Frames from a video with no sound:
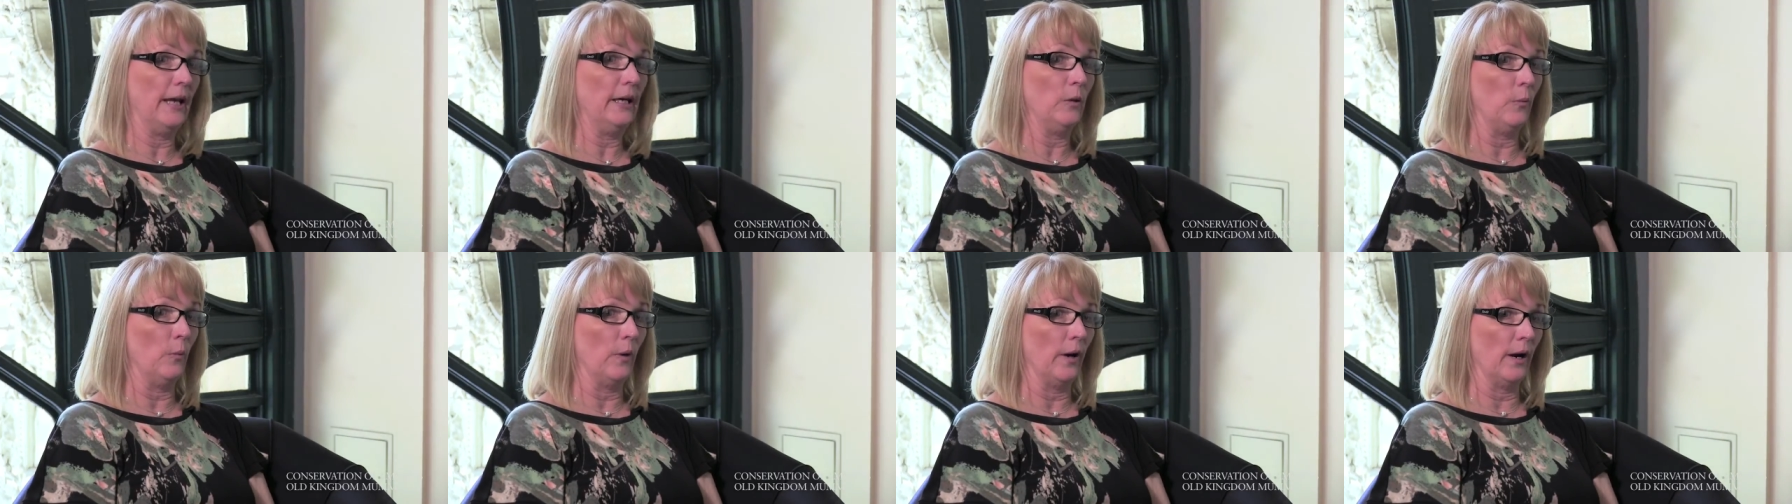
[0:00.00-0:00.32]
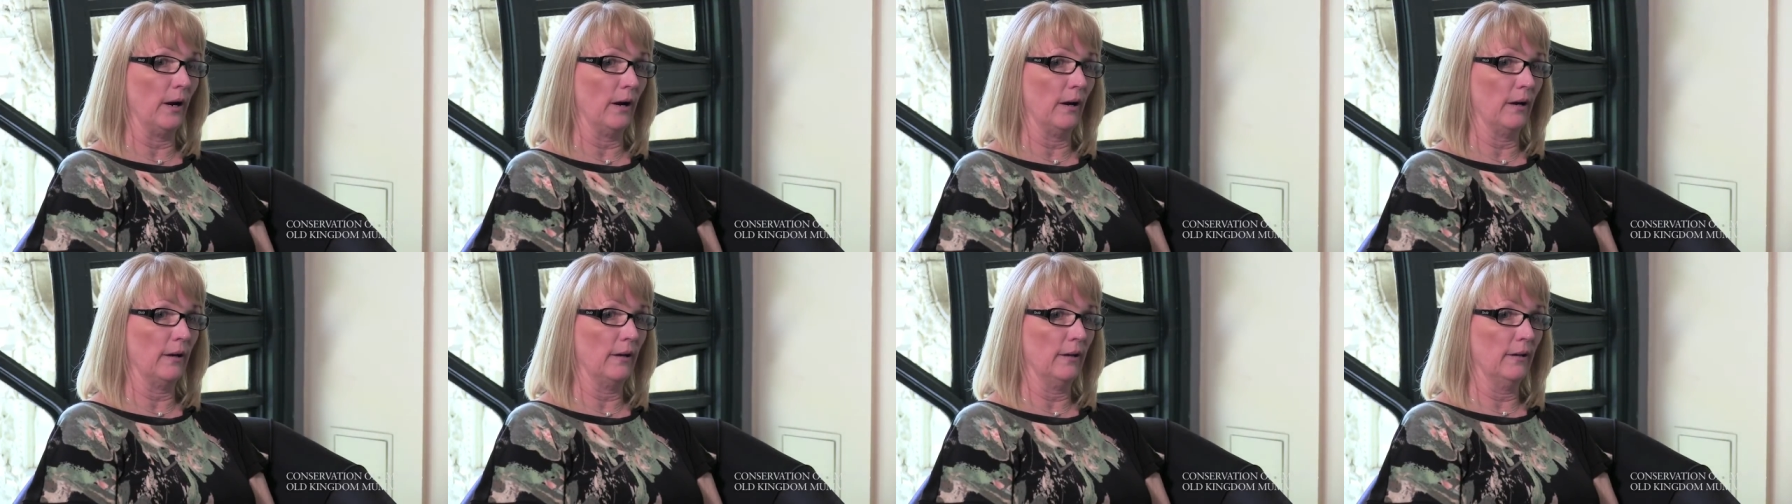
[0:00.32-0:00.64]

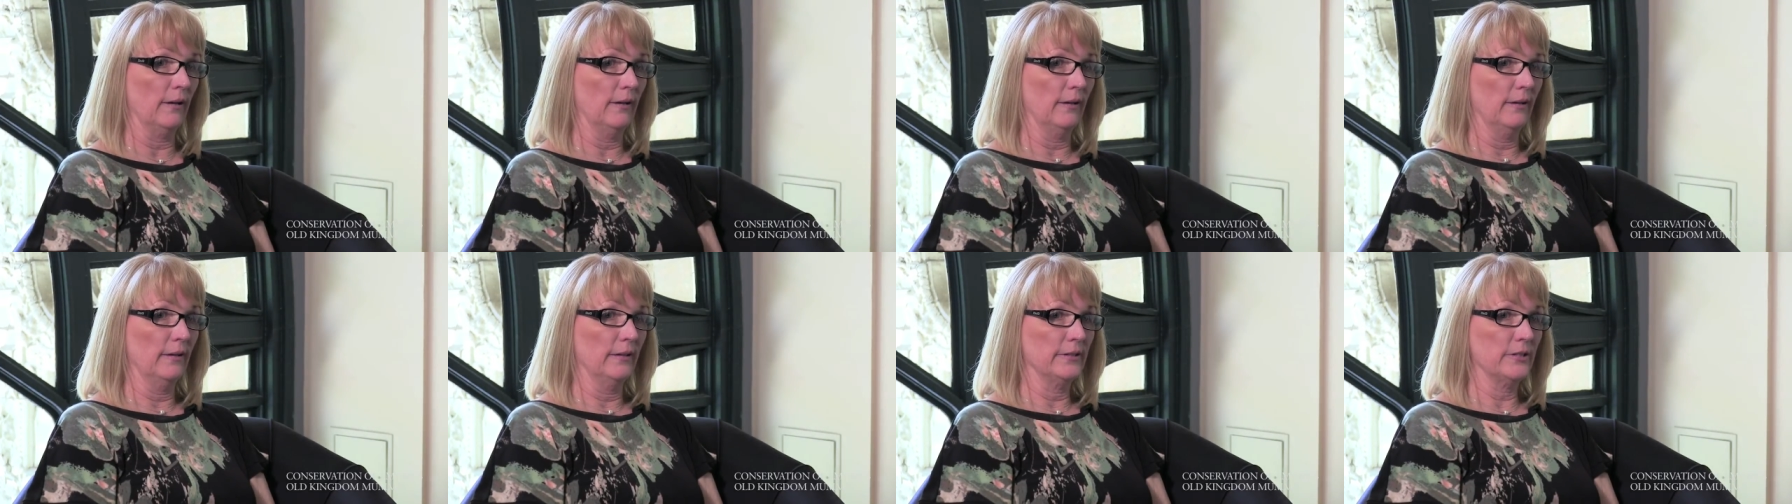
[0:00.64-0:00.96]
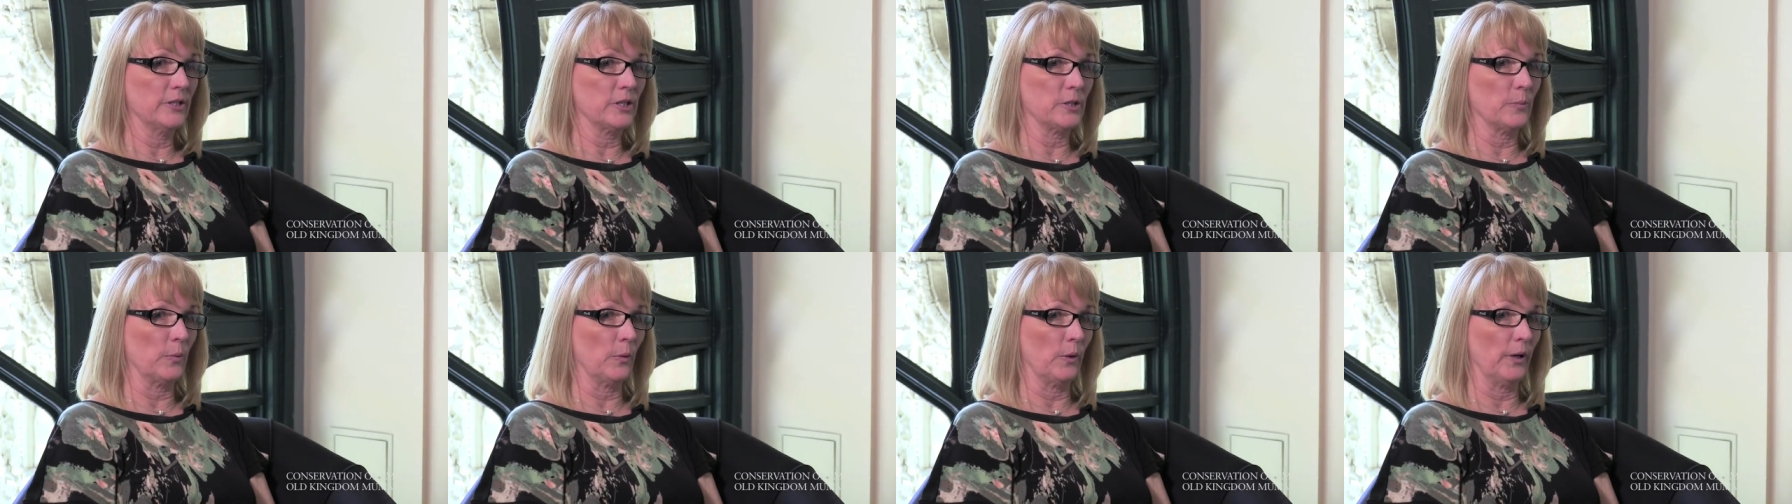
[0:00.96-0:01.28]
anywhere
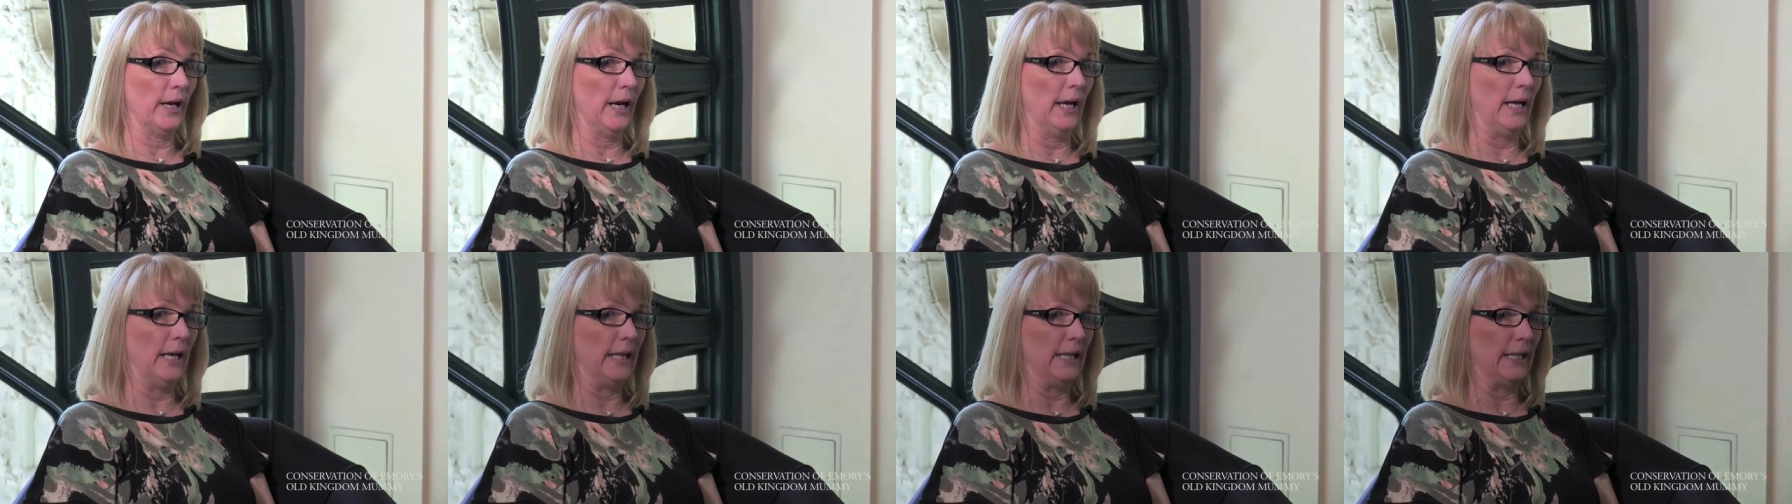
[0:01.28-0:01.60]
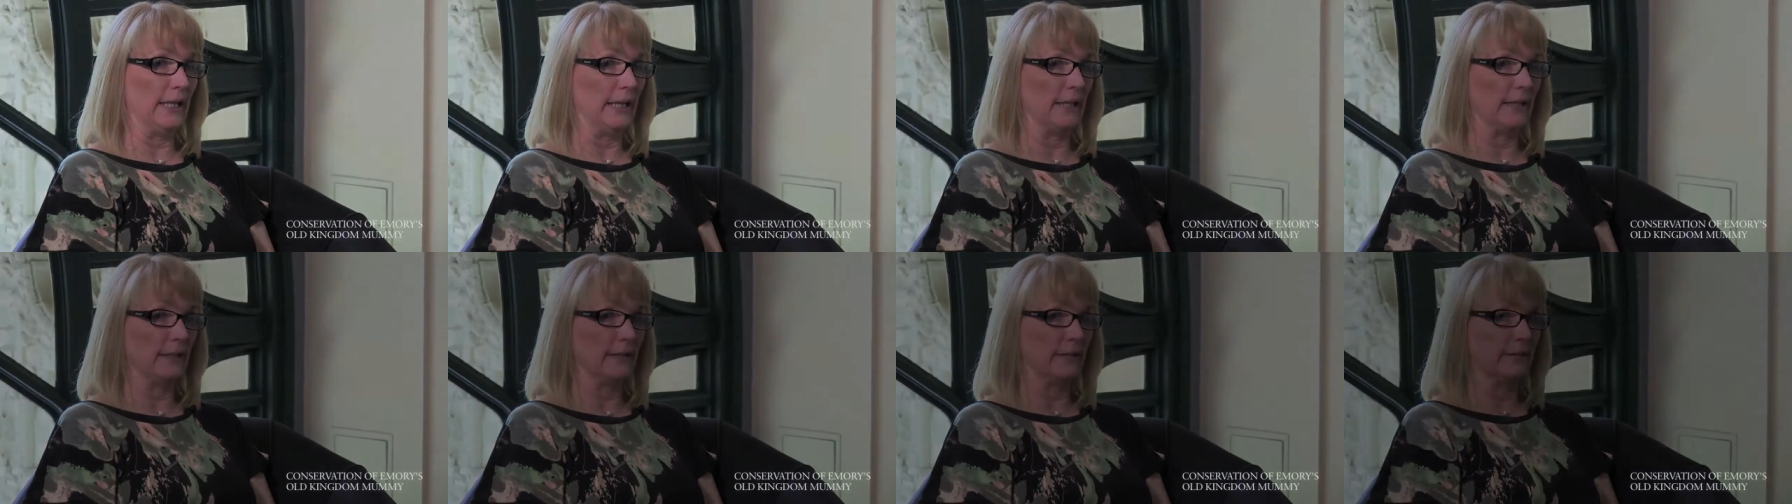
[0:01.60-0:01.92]
to support
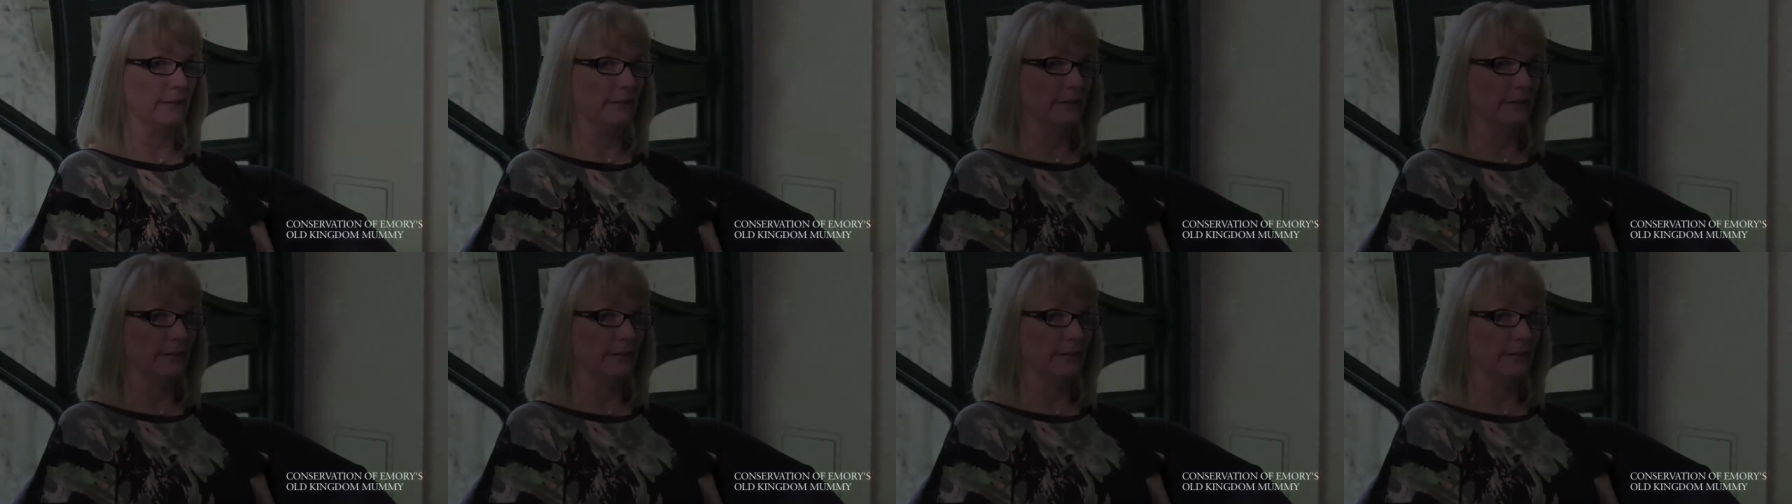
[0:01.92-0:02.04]
anything?